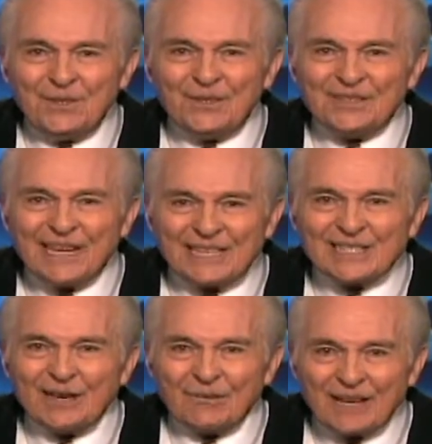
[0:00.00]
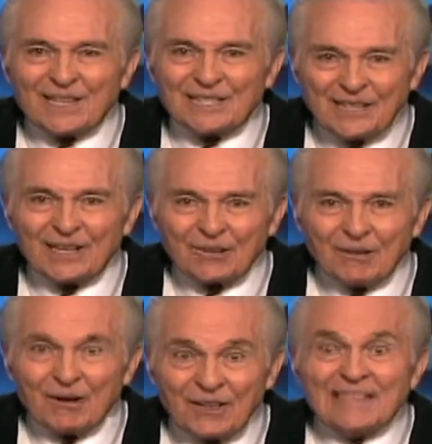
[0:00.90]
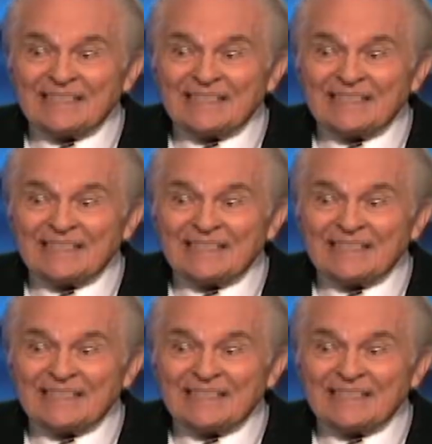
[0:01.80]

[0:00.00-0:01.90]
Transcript: who takes away the sin of the world.